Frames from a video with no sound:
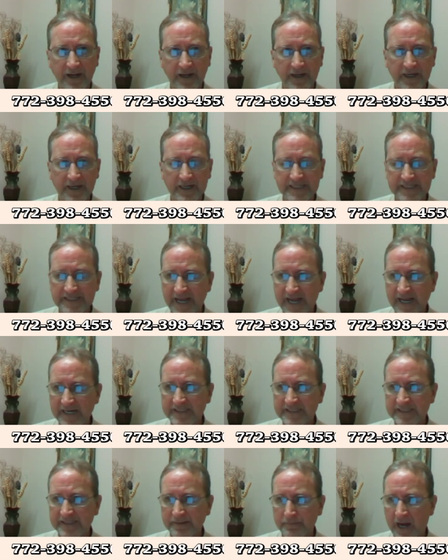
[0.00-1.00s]
an
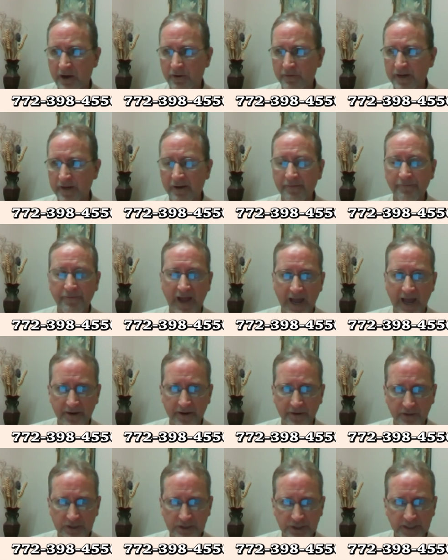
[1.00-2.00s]
intense amount of
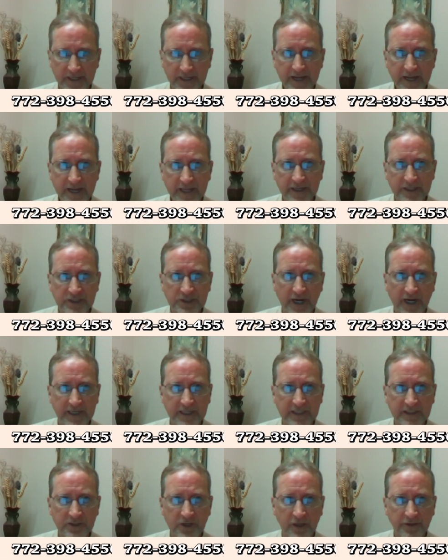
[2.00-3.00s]
energy. The
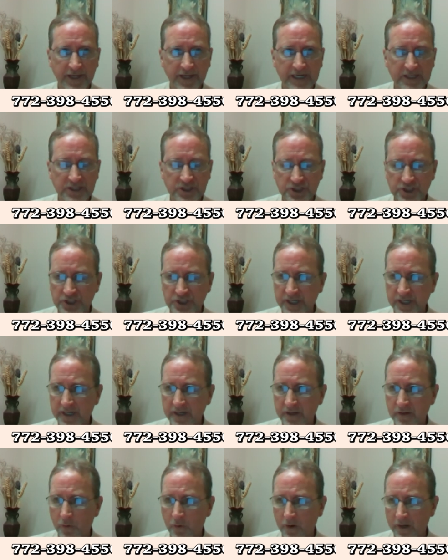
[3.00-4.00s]
Chinese call that
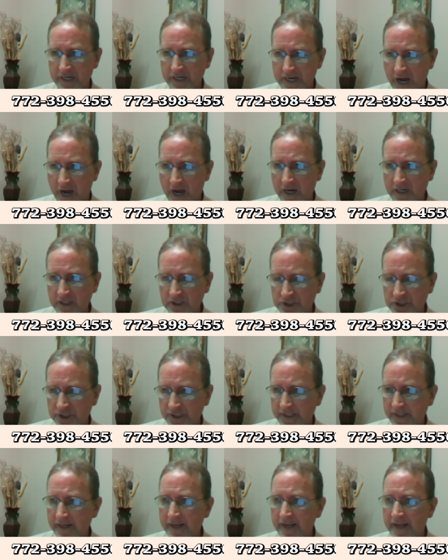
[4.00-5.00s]
qi or yang
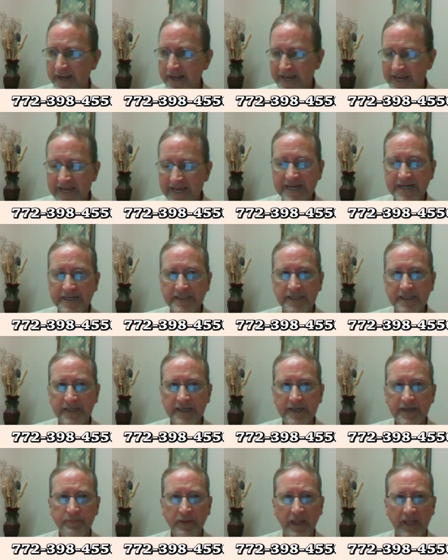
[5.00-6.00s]
qi, heat.
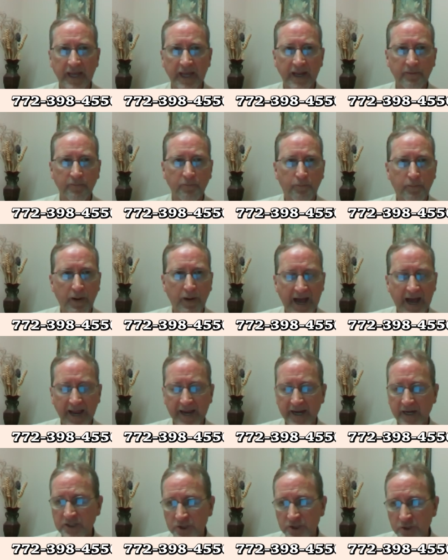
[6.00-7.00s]
And
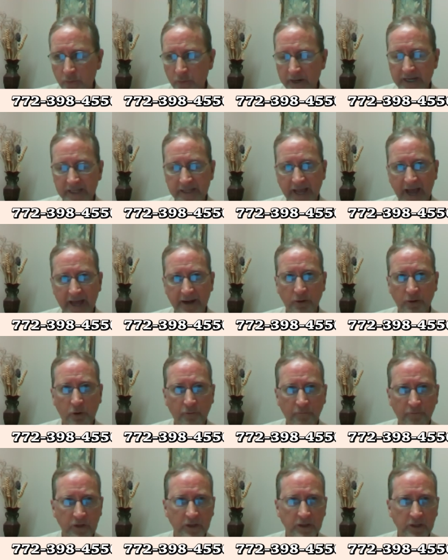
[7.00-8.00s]
by doing that
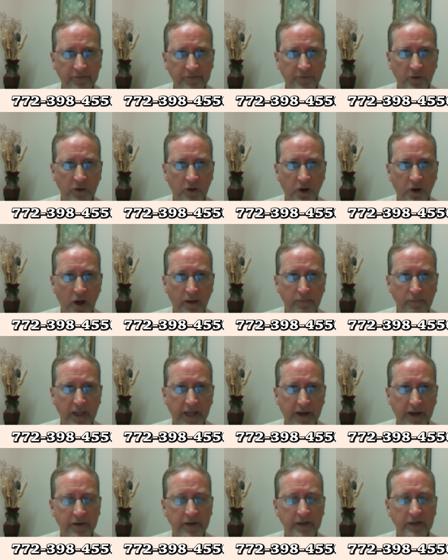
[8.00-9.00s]
over the liver
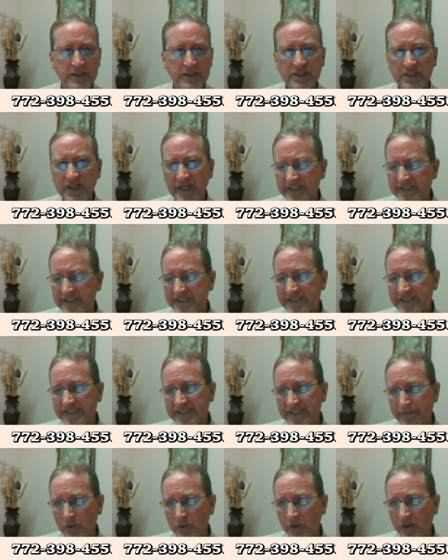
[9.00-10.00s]
gallbladder, just
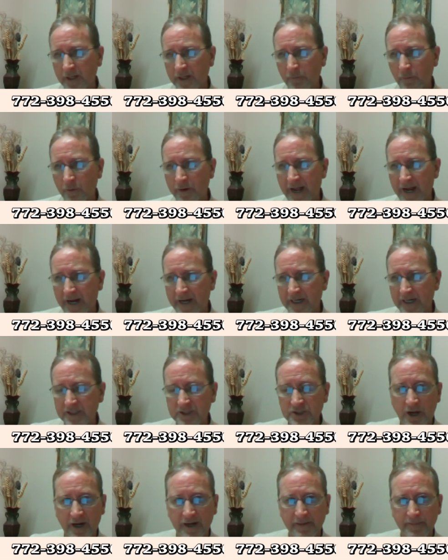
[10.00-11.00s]
similarly, we're not going to
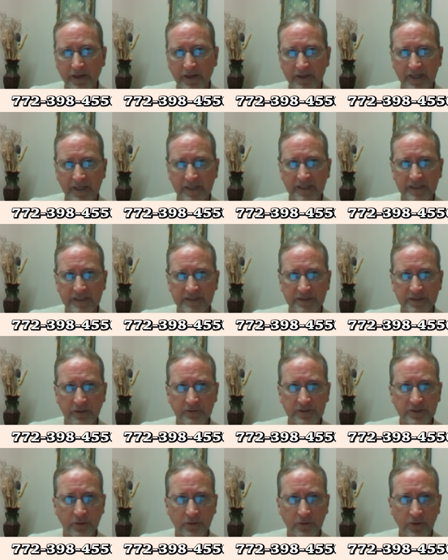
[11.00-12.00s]
talk about kidney
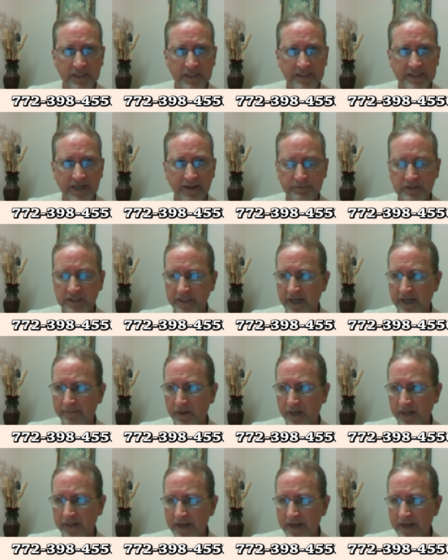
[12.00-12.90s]
stones to a great depth today, but